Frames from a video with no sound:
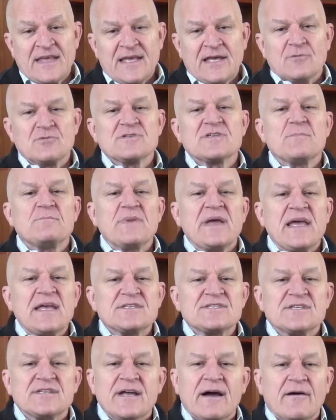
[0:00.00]
It was
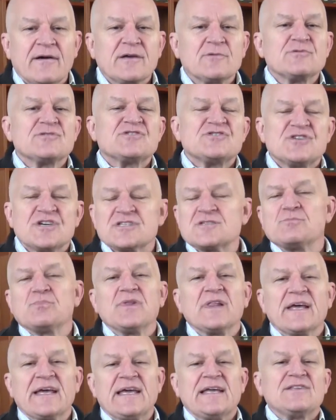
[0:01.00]
amazing how he was just
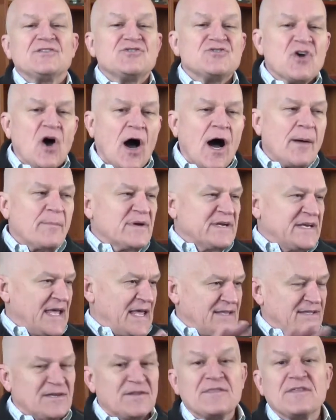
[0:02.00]
plain
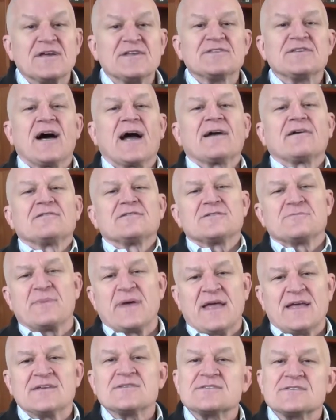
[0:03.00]
dominating the entire
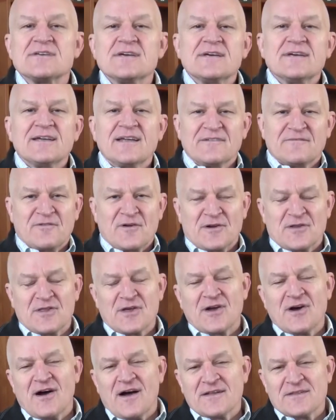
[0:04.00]
space in front of the
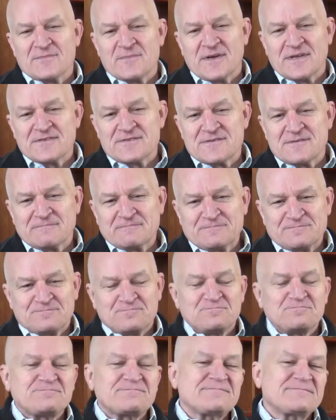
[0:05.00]
condiments.
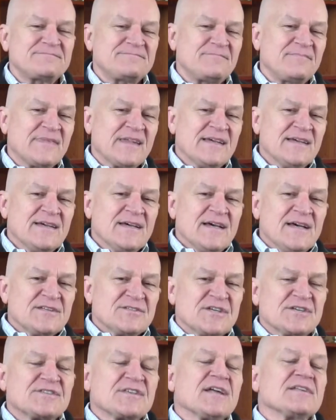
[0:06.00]

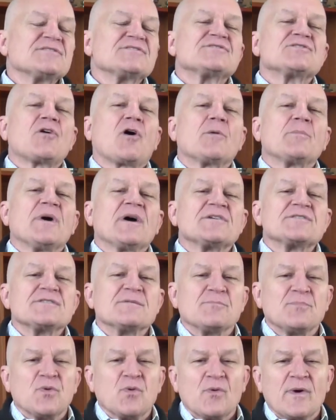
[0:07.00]
Just then a Starbucks
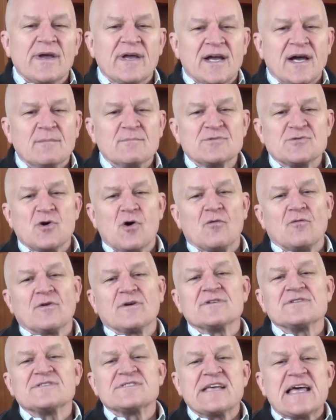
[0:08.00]
employee comes over
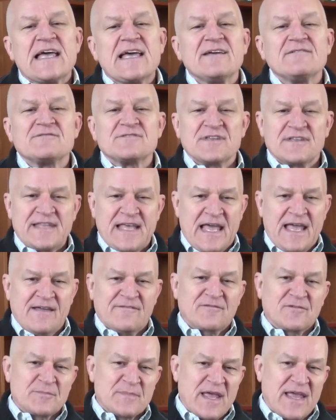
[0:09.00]
and saves the day
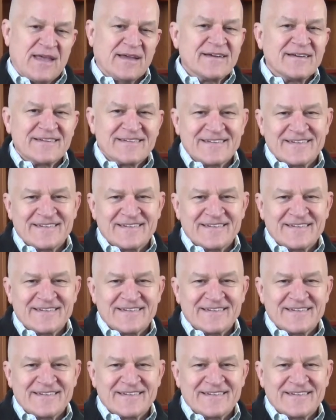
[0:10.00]
for me.